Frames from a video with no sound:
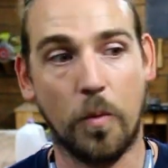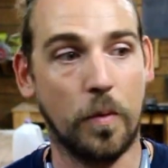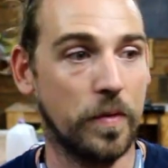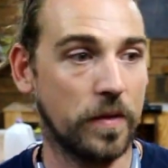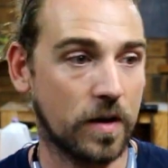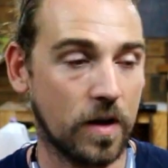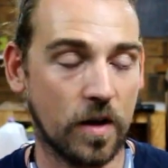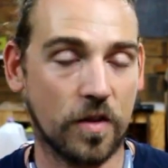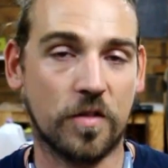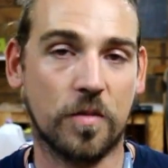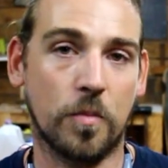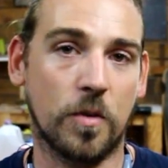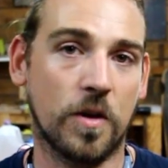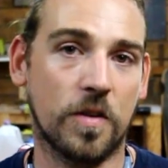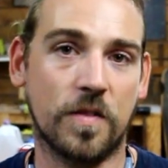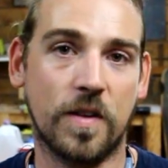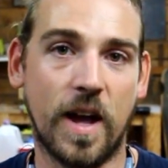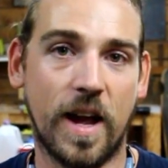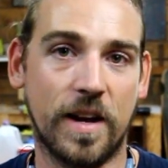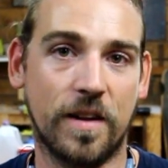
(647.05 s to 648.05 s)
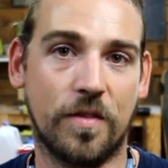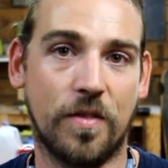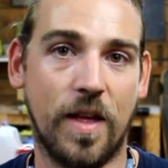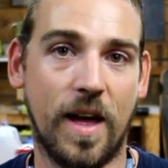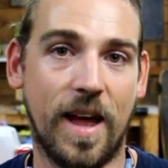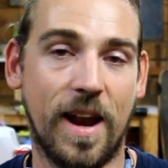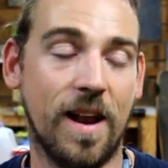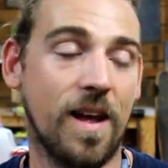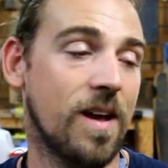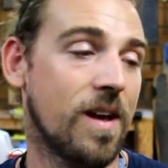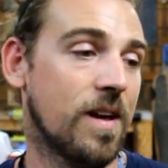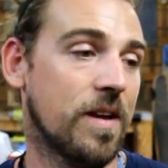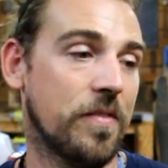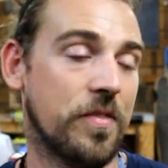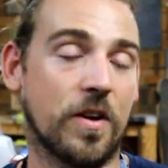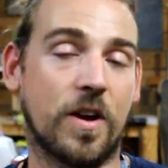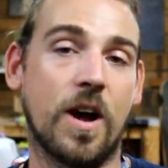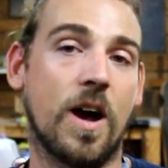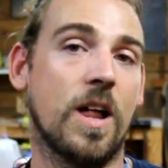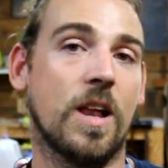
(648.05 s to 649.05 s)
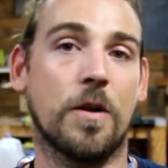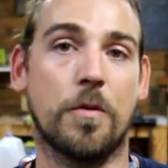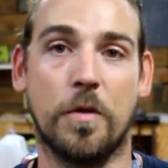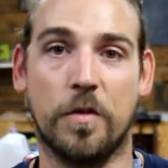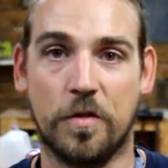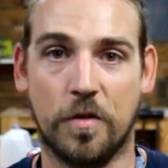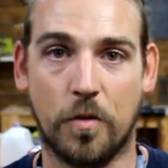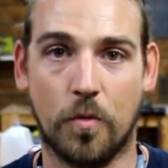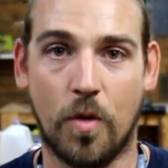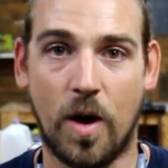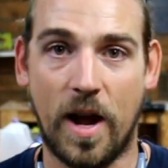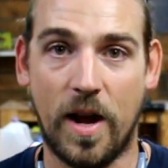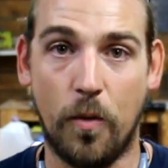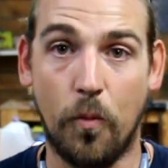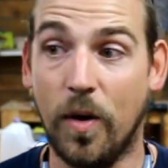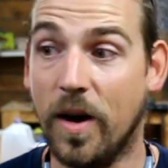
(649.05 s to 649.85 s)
when the customer decides that the color isn't right,